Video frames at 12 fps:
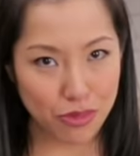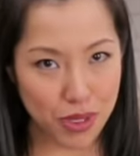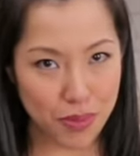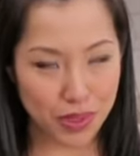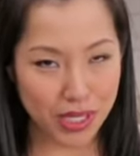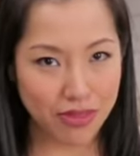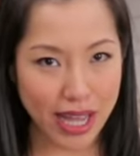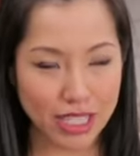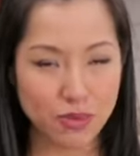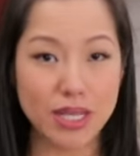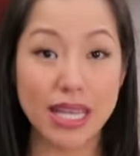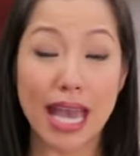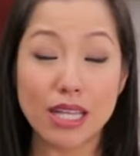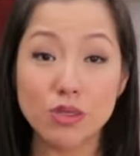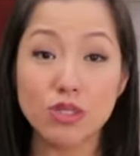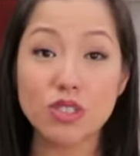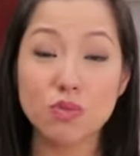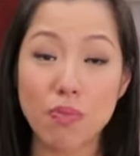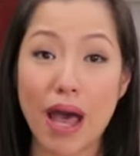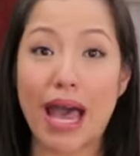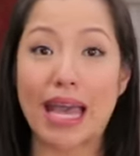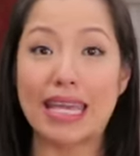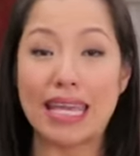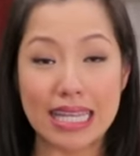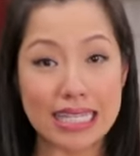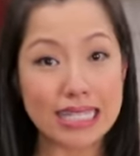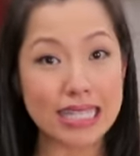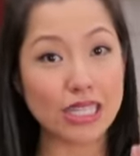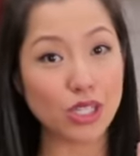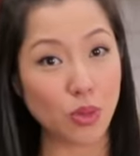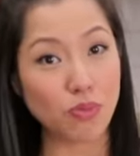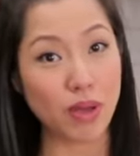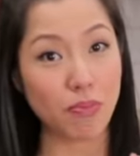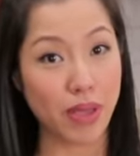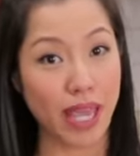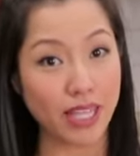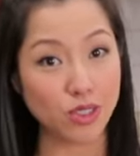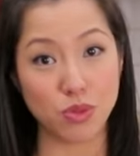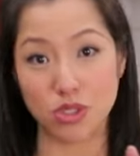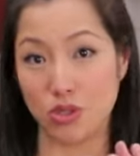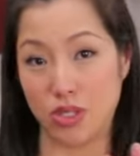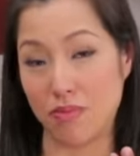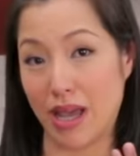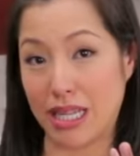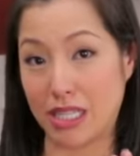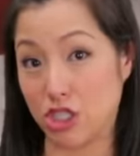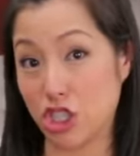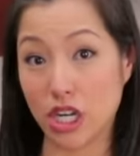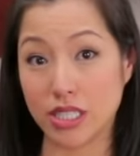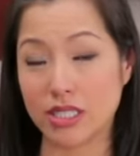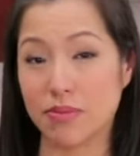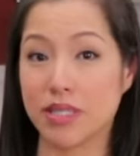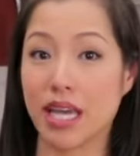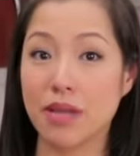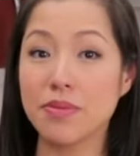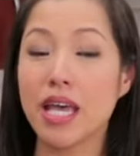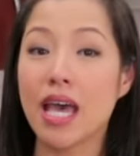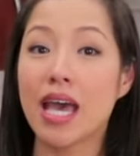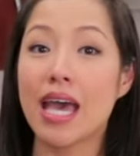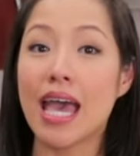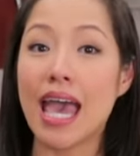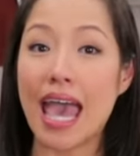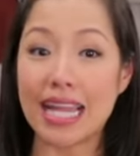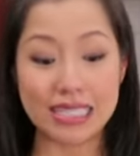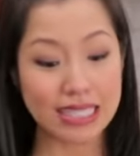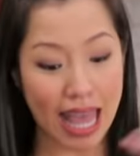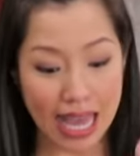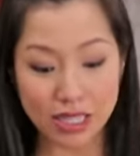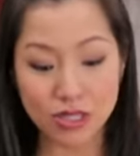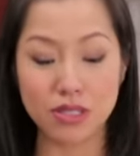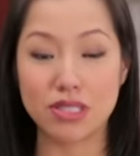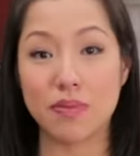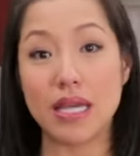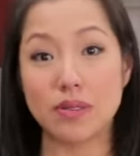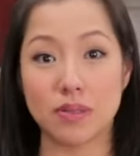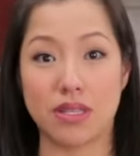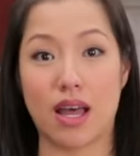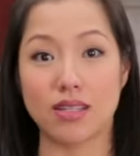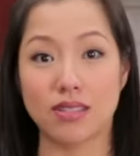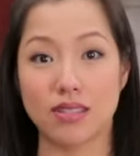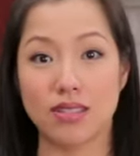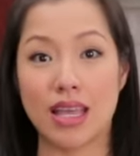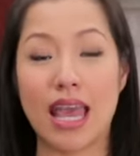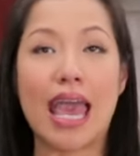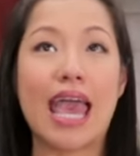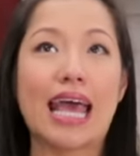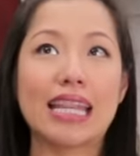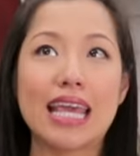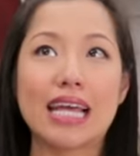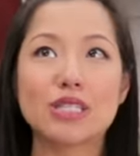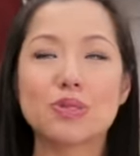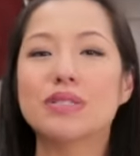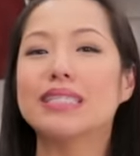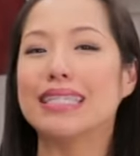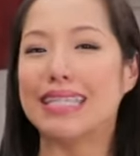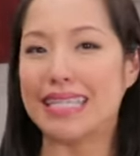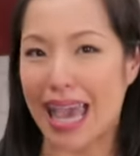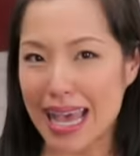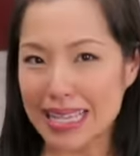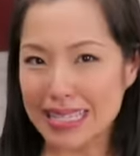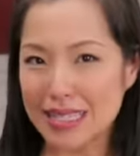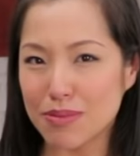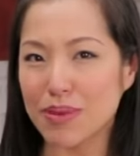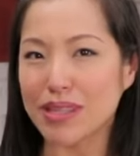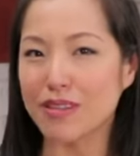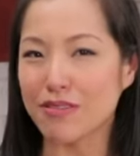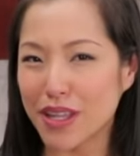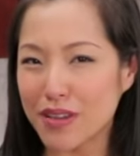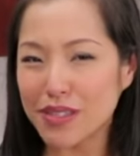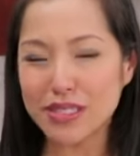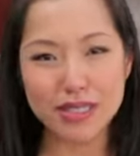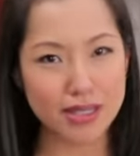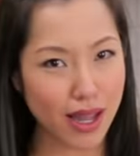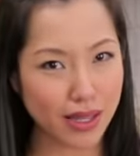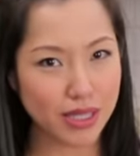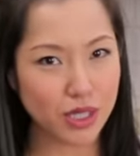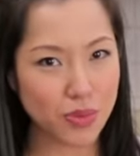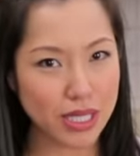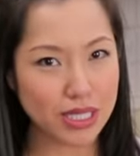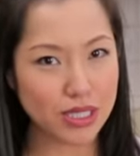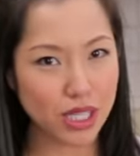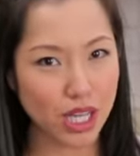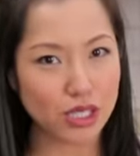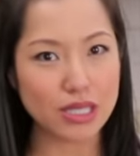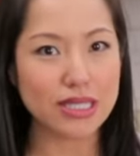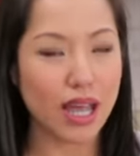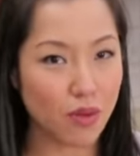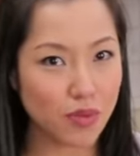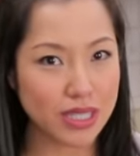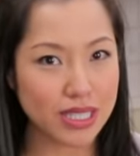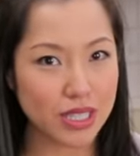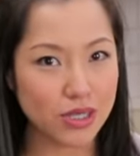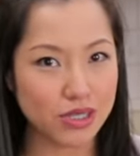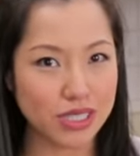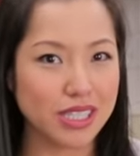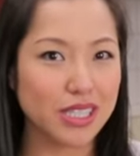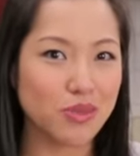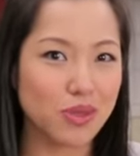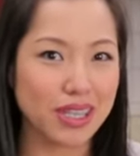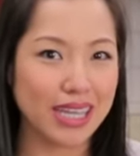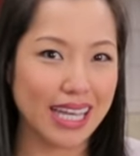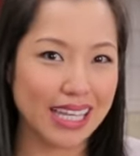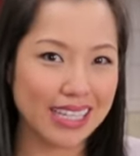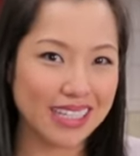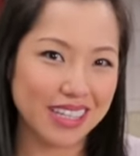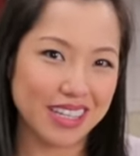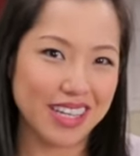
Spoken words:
of people have asked me, can you just buy instant tom yum paste, which you can buy in a jar sometimes, and just add it to tomato sauce? And the answer is yes, but the flavor is not going to be as good because obviously you're dealing with like